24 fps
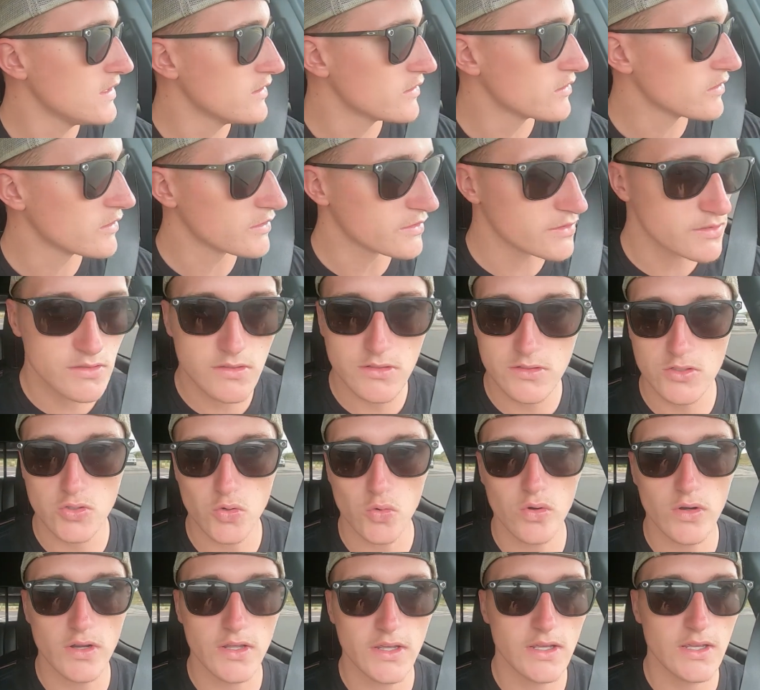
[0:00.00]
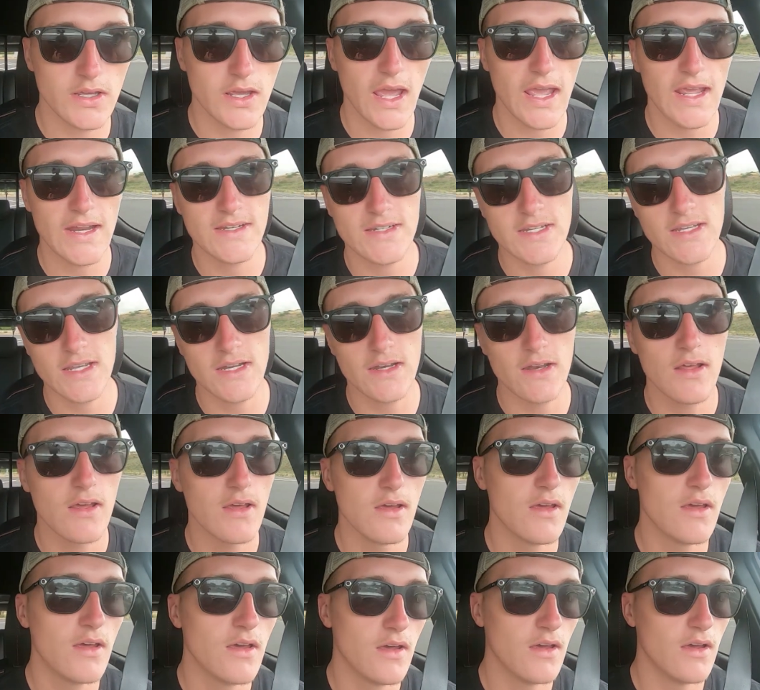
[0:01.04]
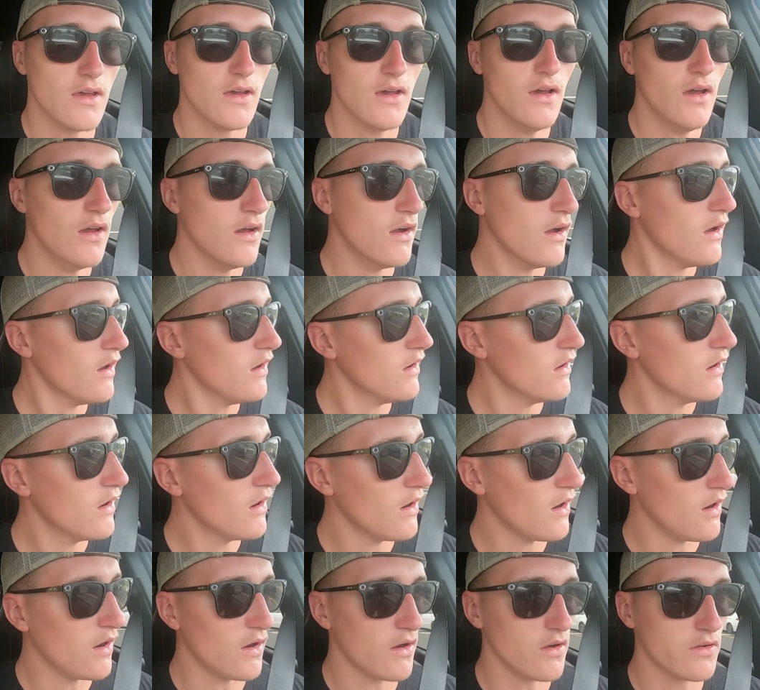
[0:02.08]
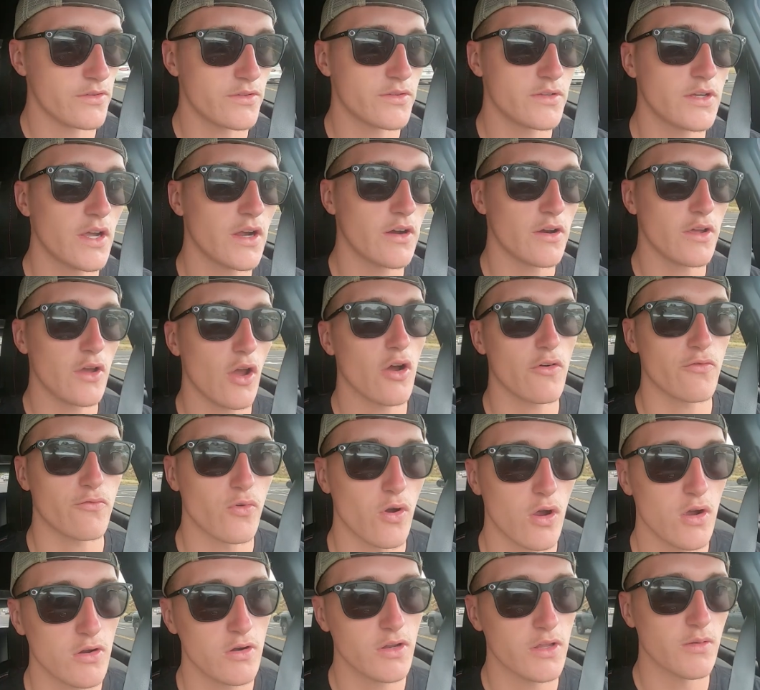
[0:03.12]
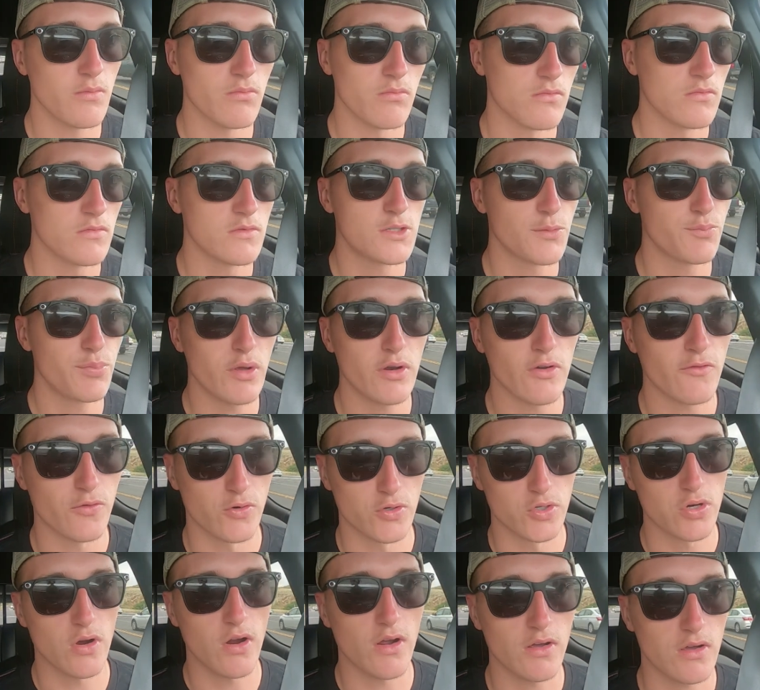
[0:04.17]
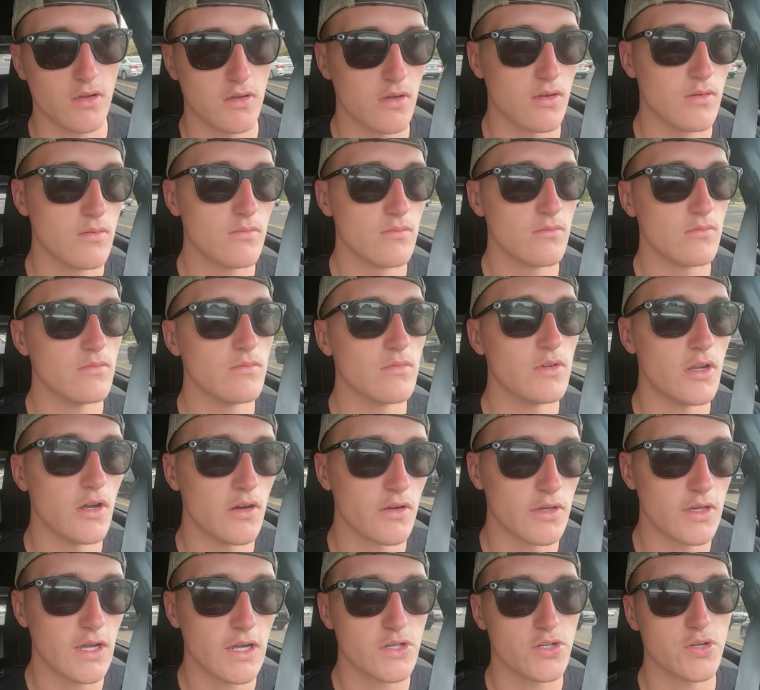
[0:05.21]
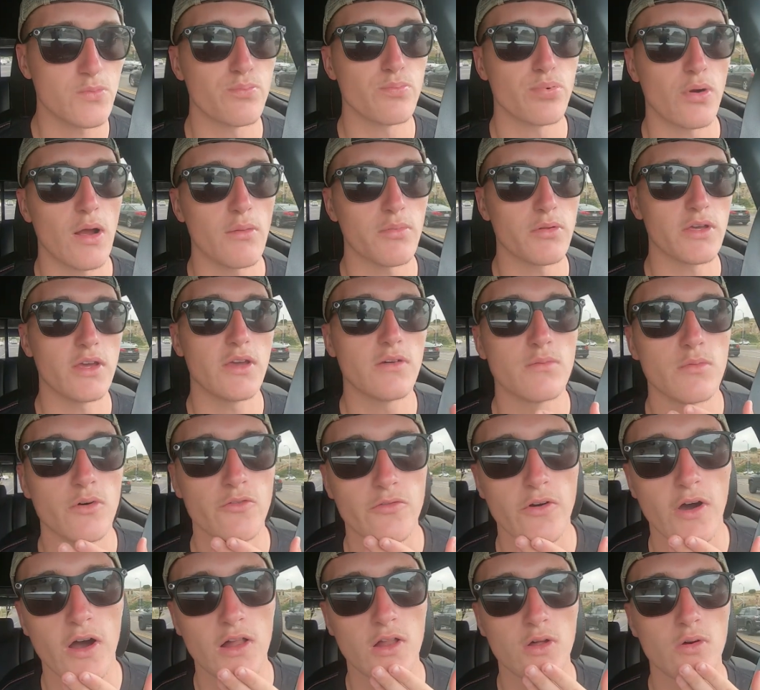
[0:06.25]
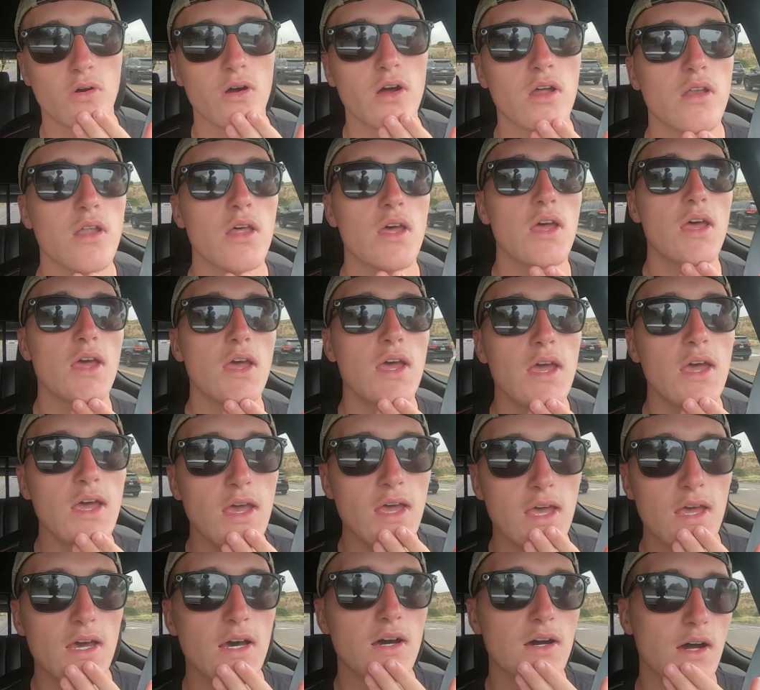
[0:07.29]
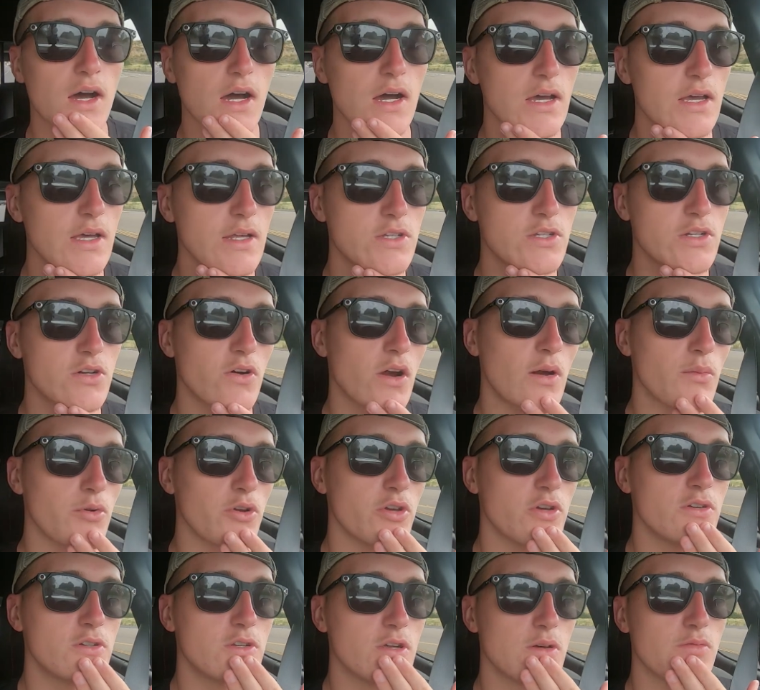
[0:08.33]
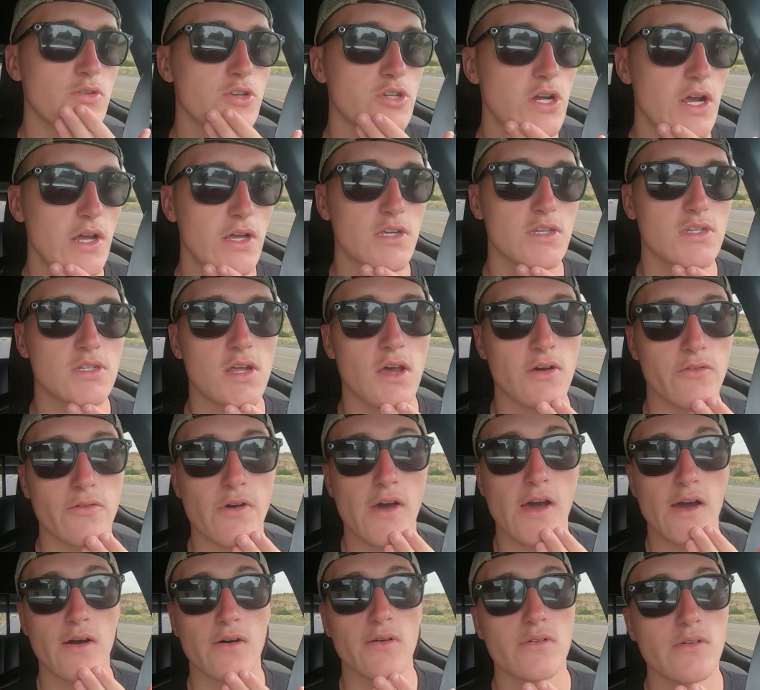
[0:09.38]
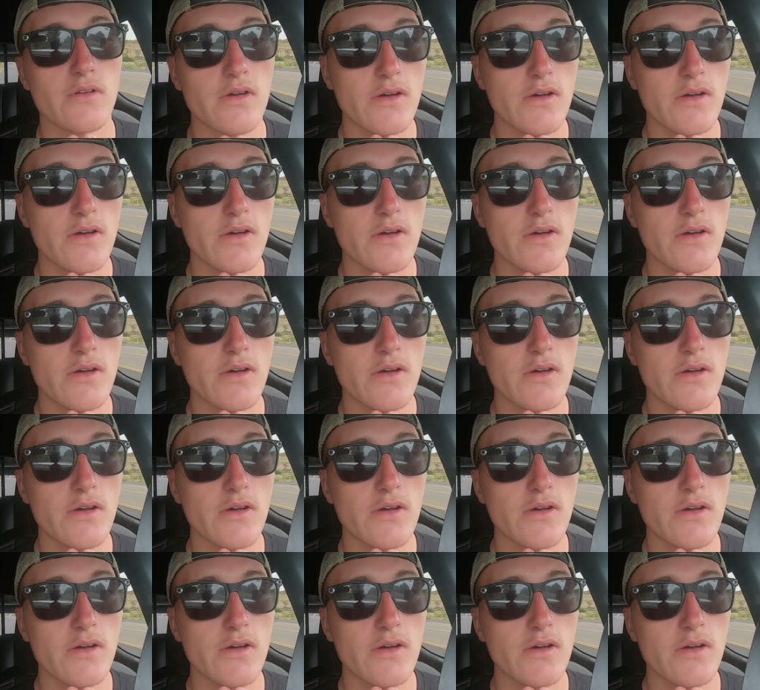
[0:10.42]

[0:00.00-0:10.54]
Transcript: or 2018 TRD off-road, and it's a beautiful truck. You guys should probably give him a follow on Instagram or YouTube and check his stuff out.